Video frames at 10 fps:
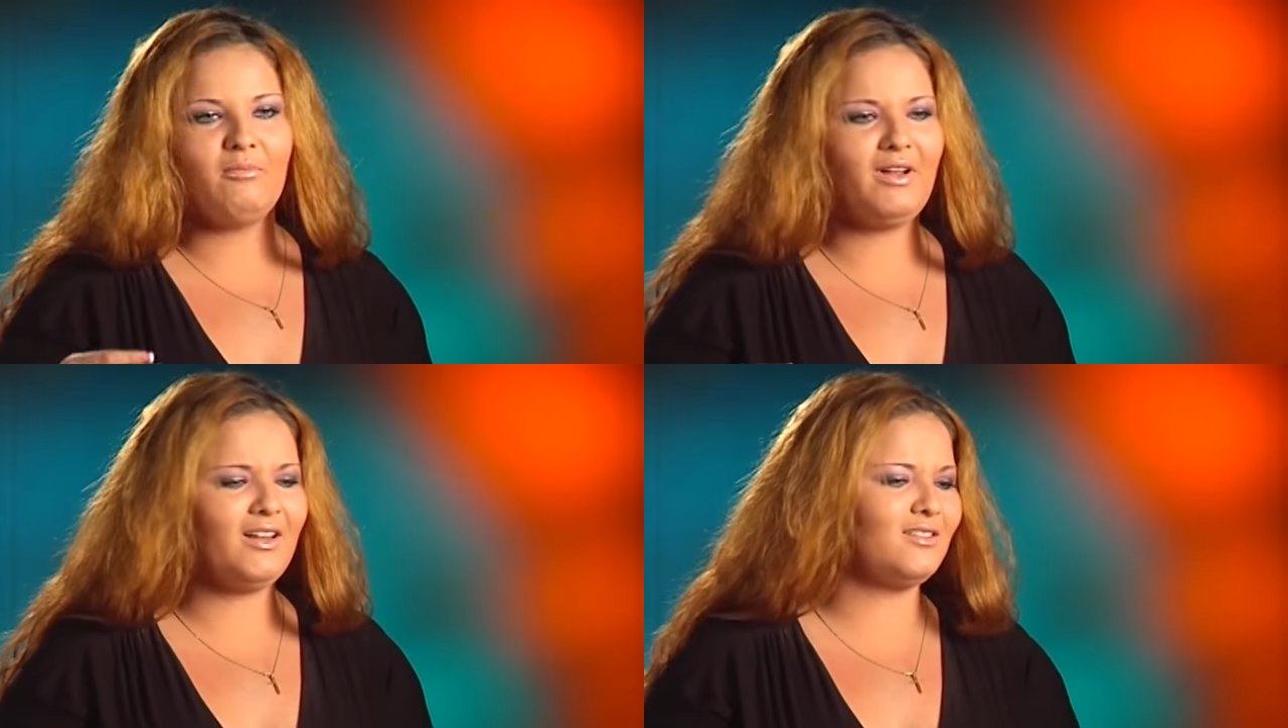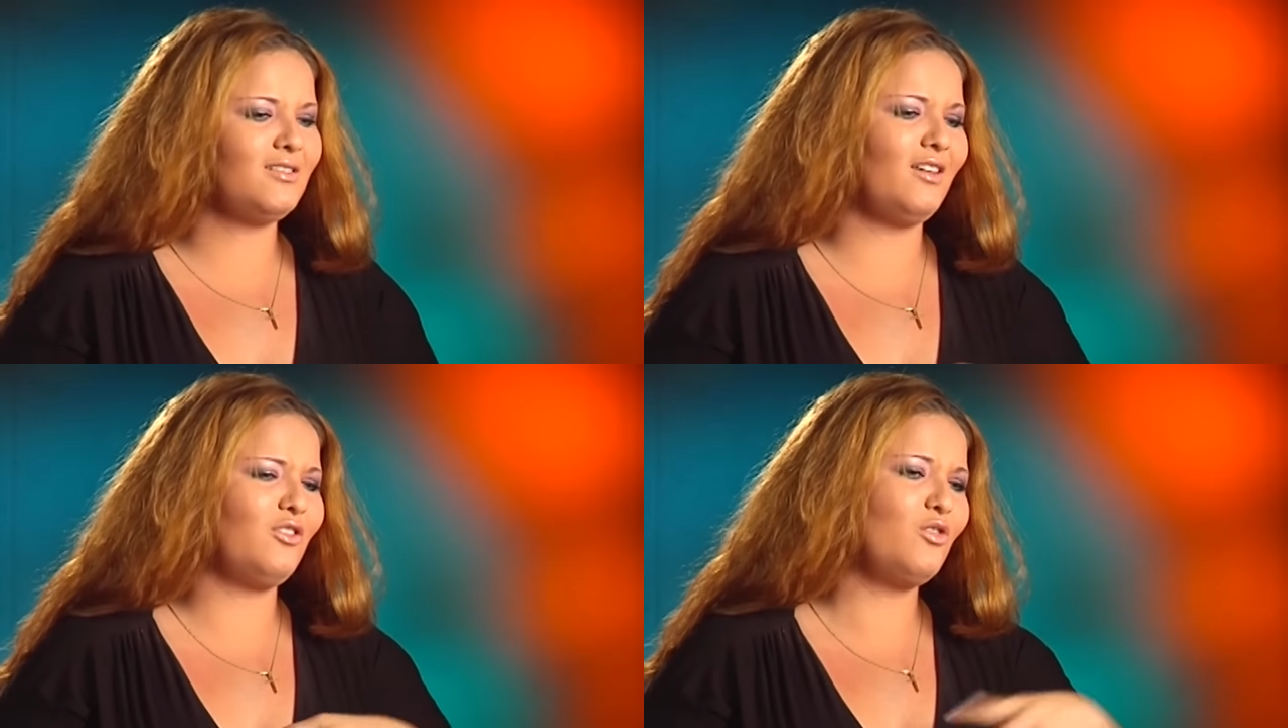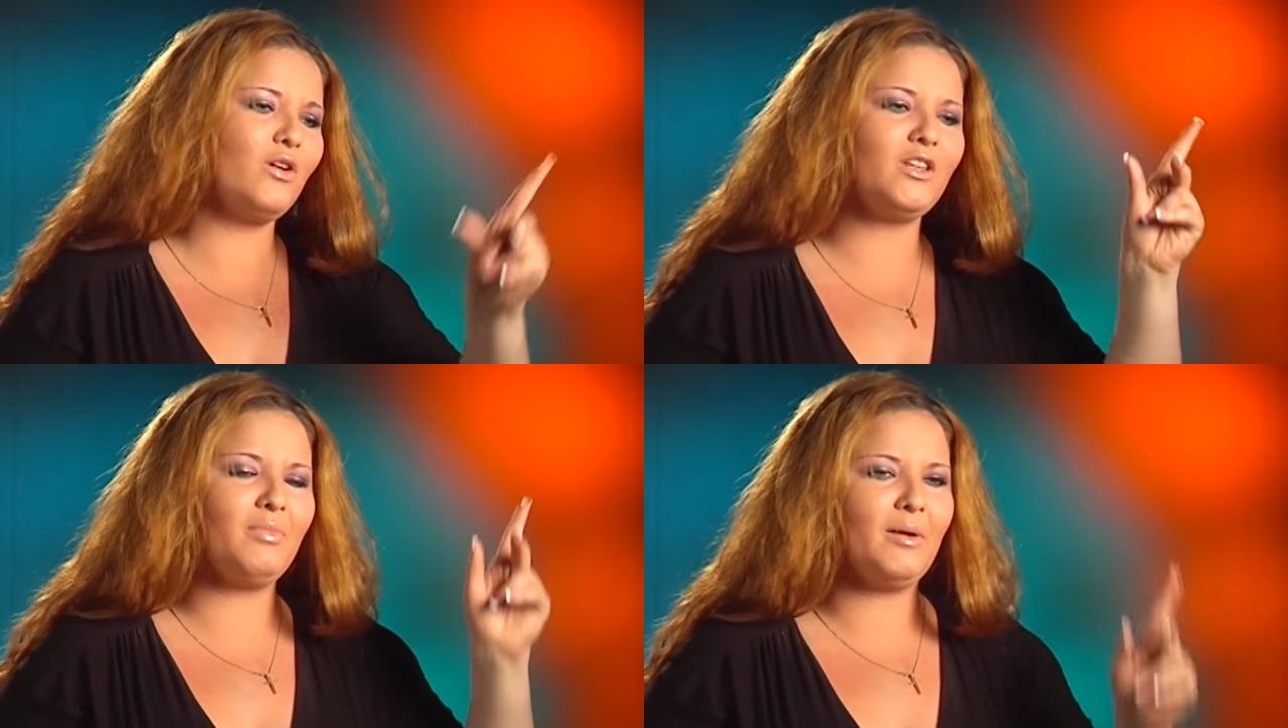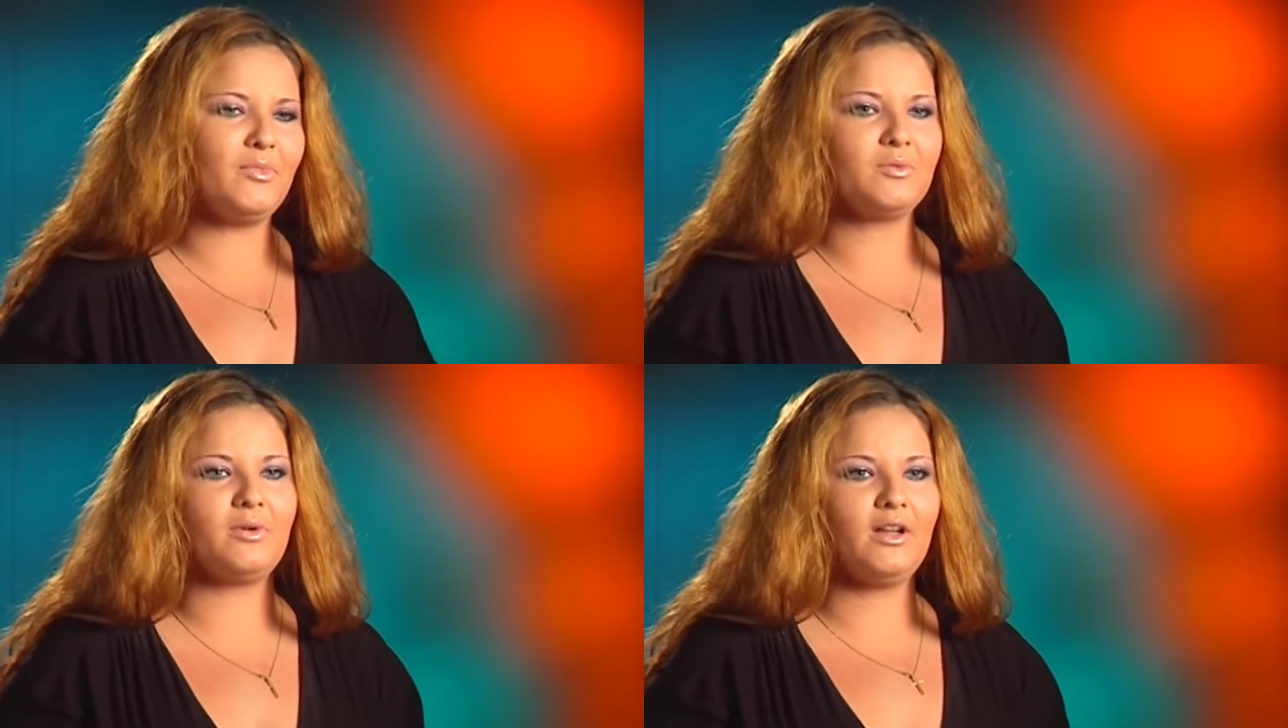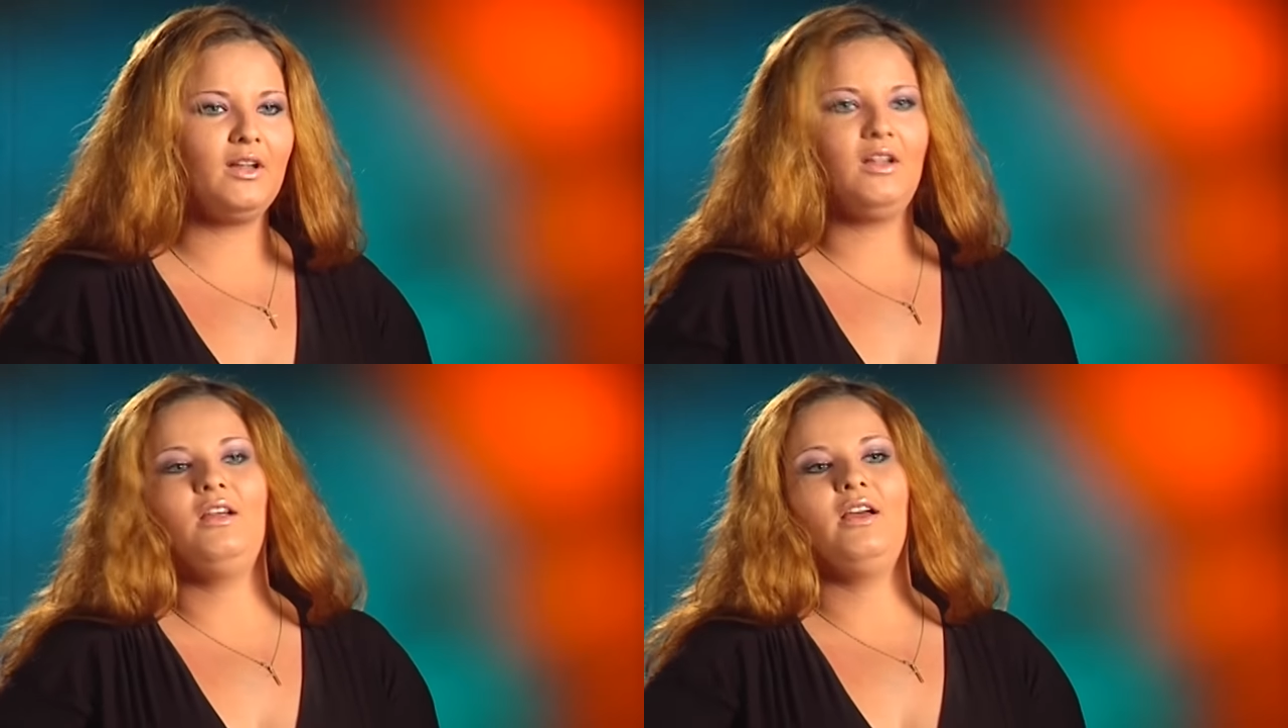My dad's like, go get the pepper spray.
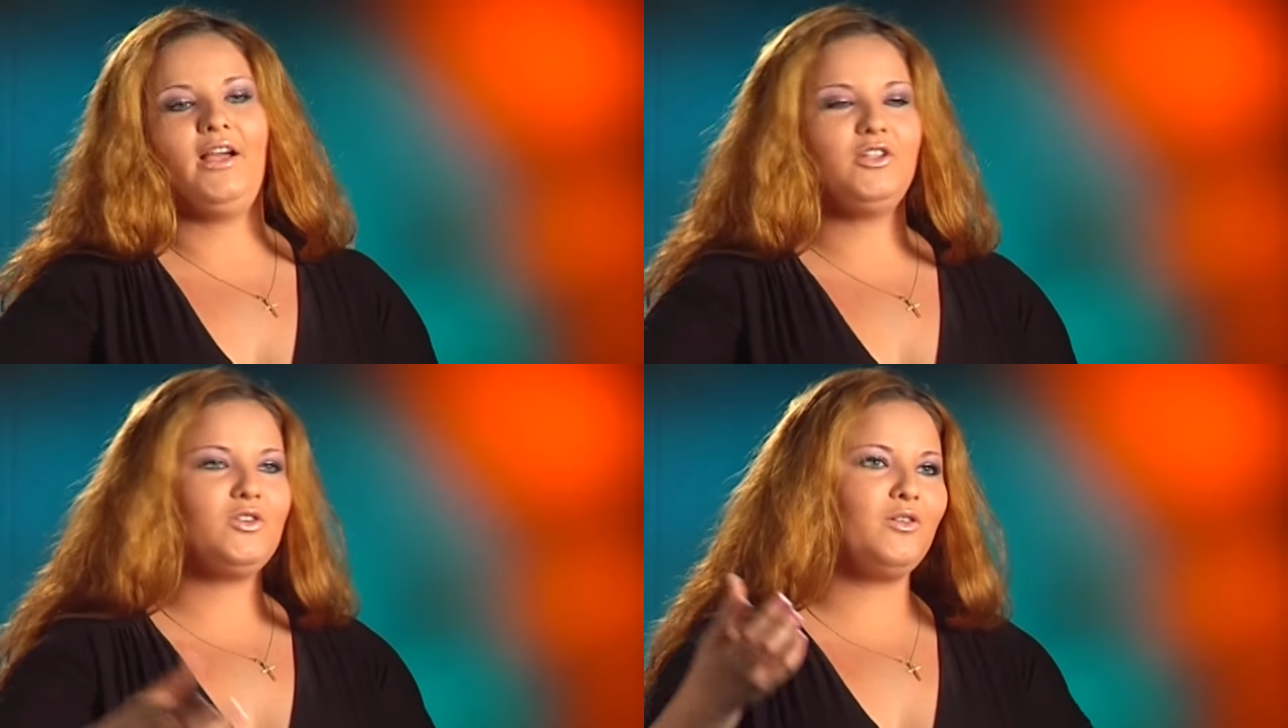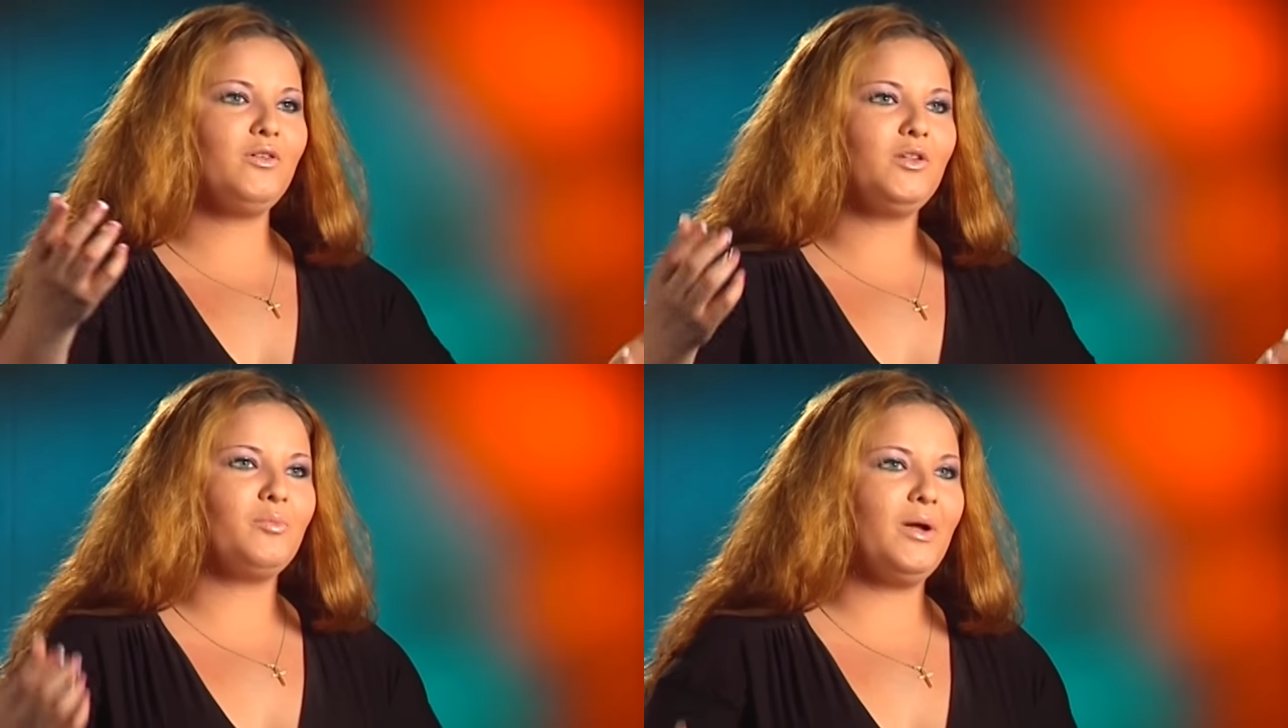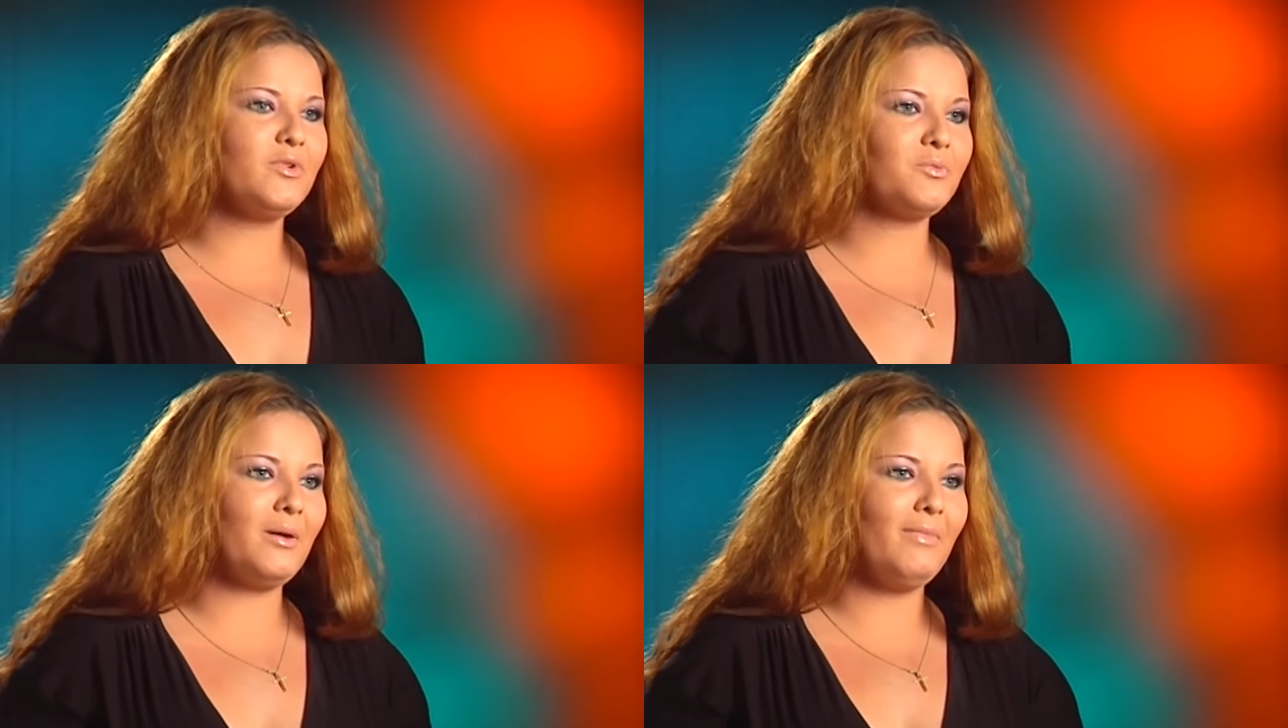I try and go get the pepper spray.